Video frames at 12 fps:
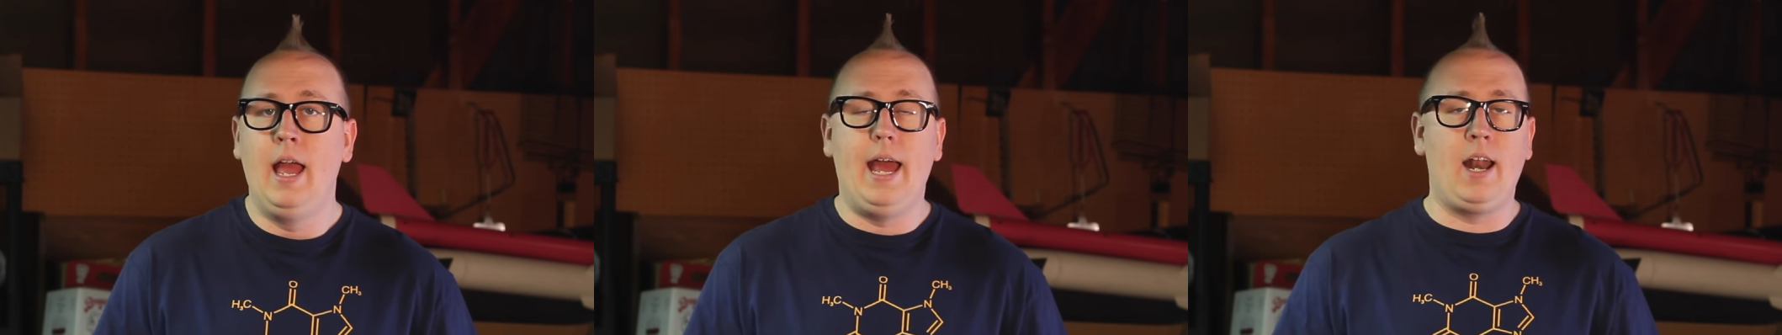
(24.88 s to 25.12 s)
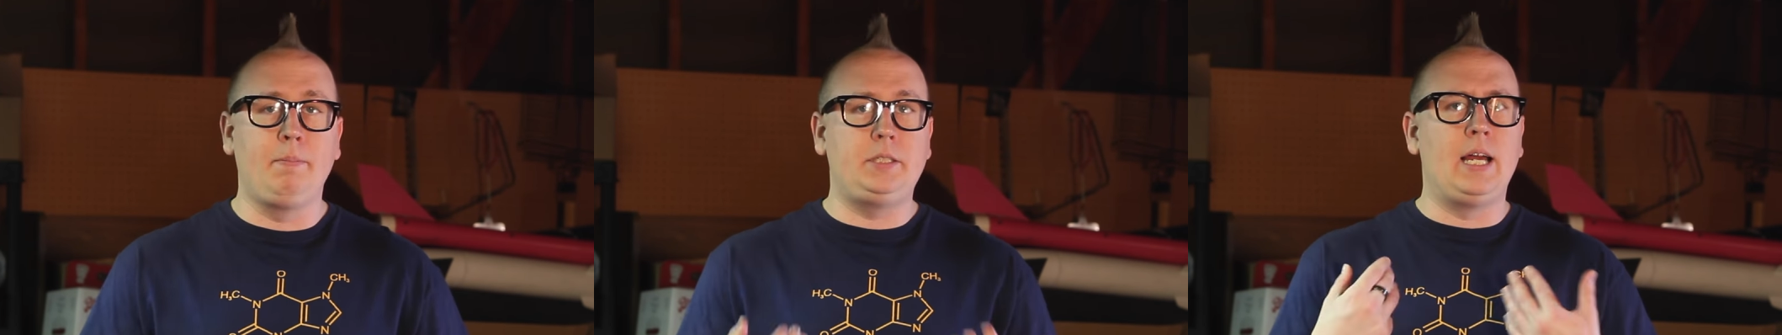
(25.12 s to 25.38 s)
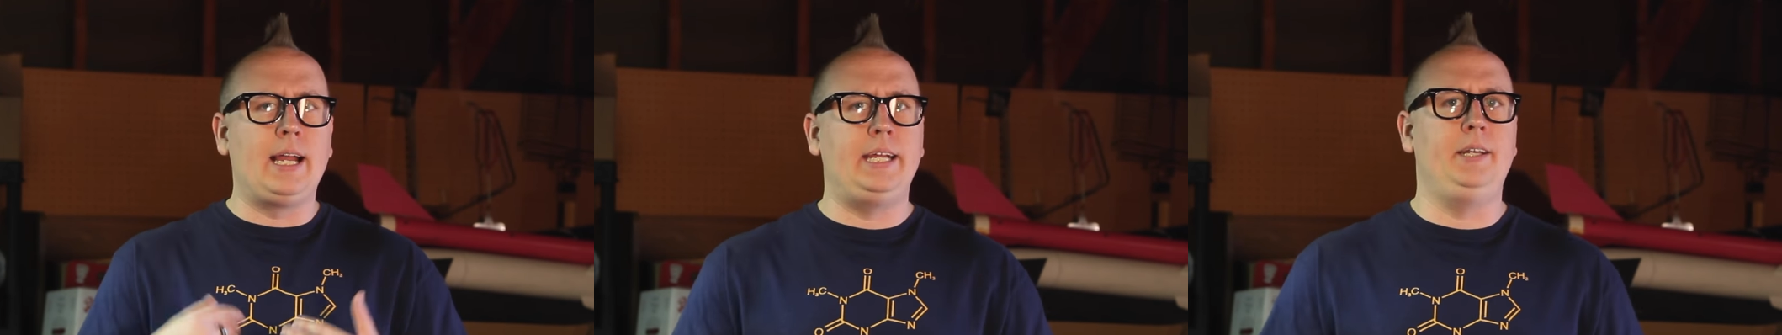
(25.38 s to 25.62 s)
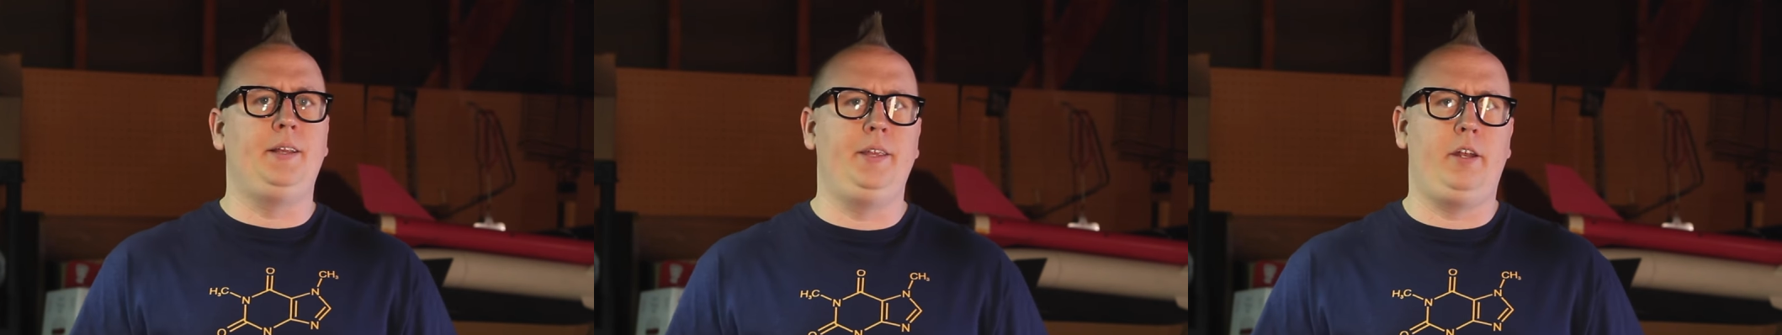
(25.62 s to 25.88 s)
and I'll be
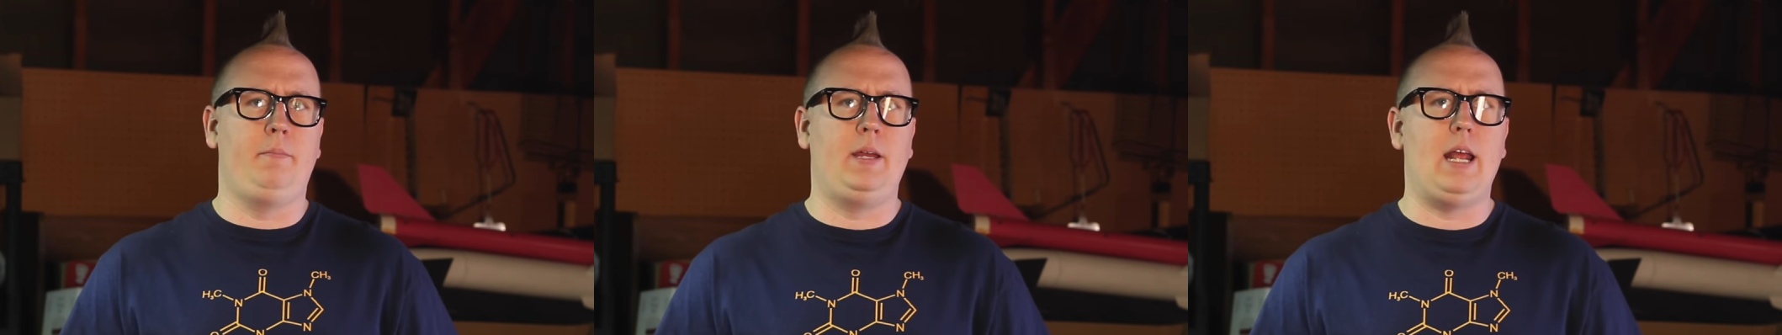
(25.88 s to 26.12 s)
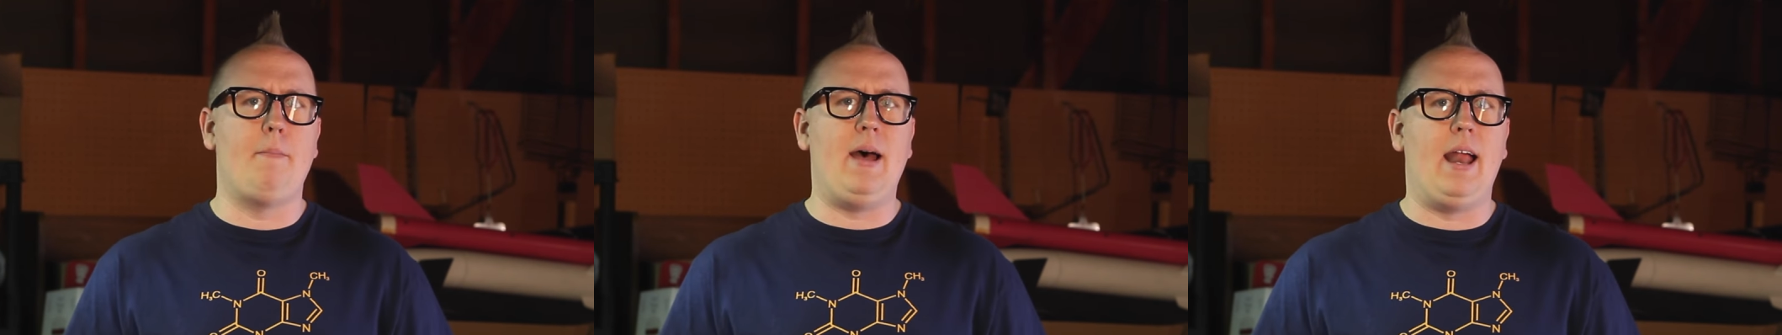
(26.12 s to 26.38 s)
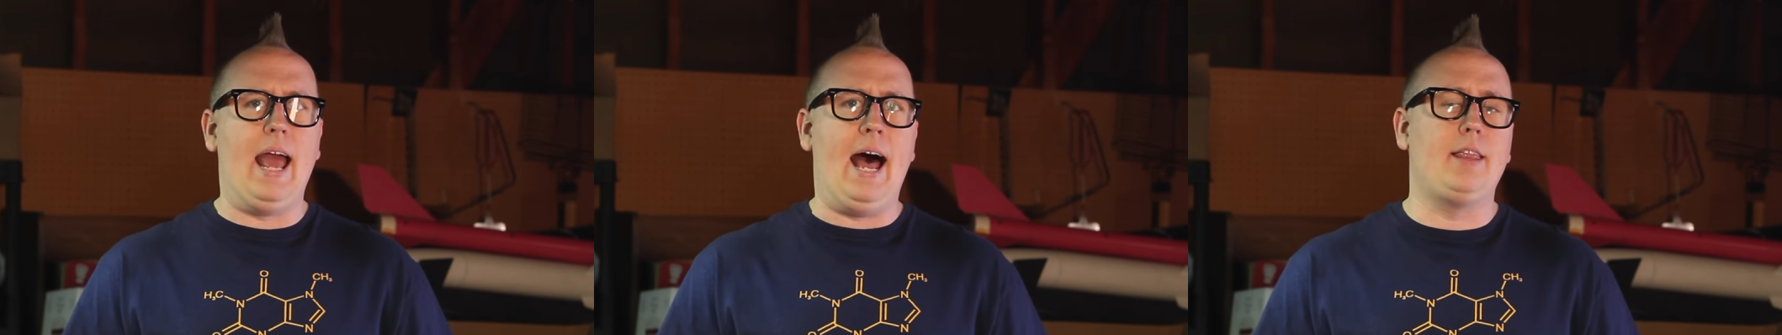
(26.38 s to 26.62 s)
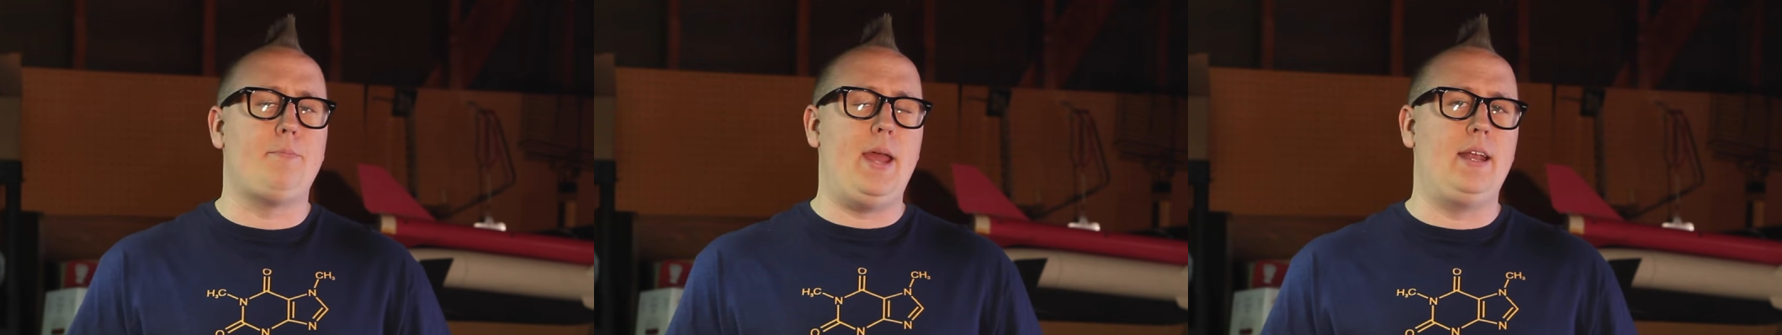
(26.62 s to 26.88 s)
talking a little bit about
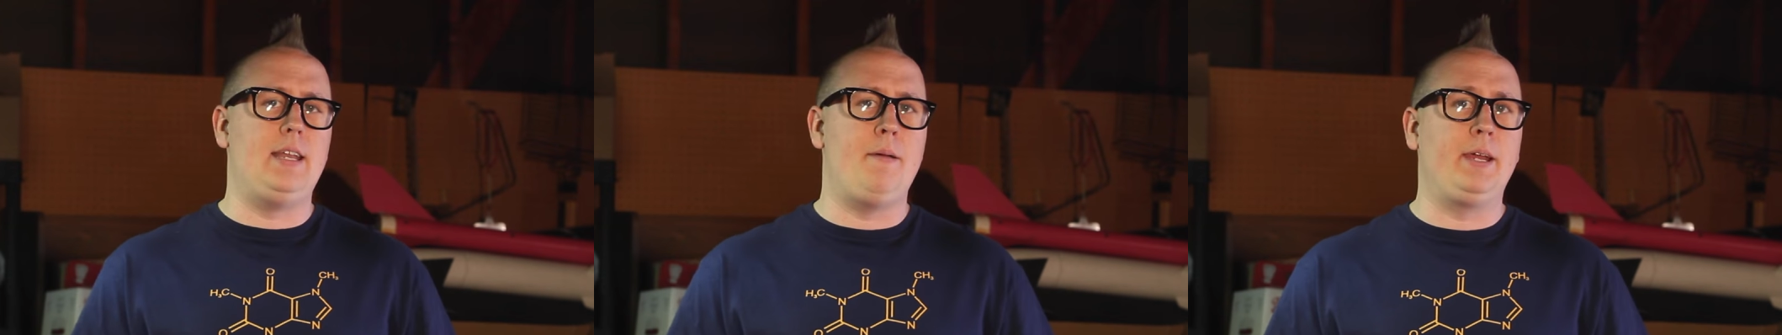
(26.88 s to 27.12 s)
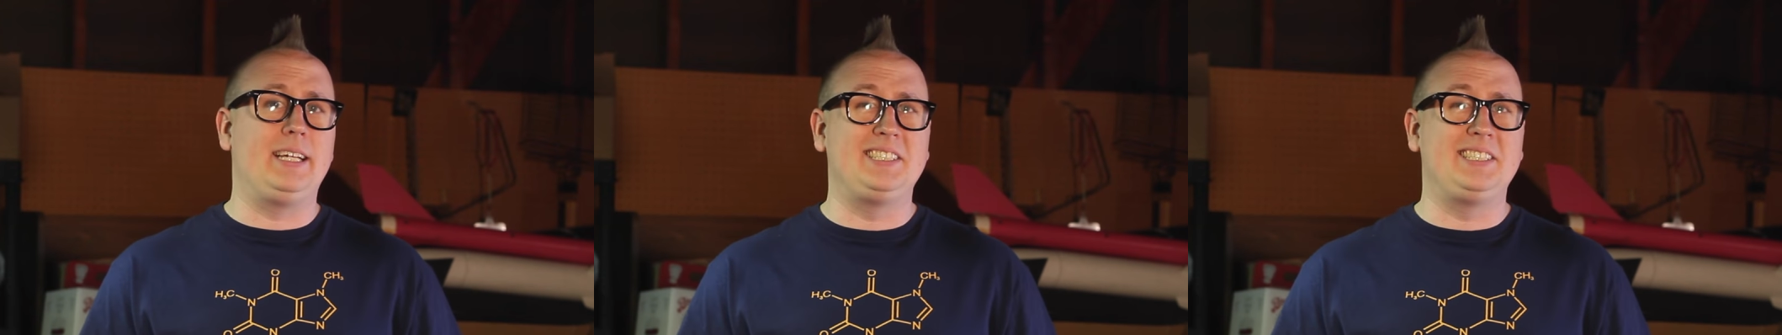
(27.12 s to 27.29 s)
how the pandemic